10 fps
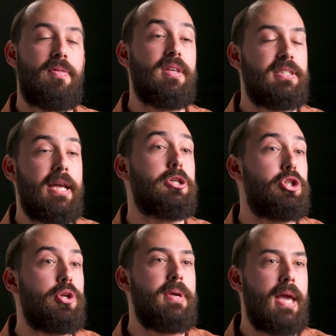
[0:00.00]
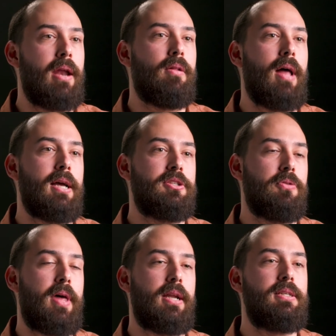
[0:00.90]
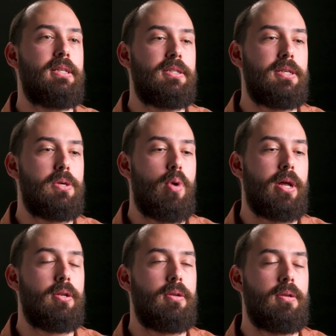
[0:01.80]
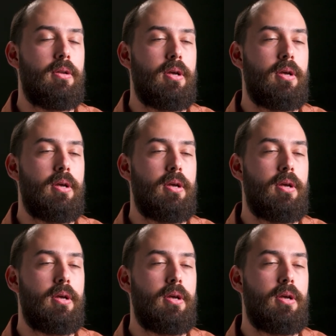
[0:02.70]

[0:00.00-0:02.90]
this data should be analyzed so that it's easy when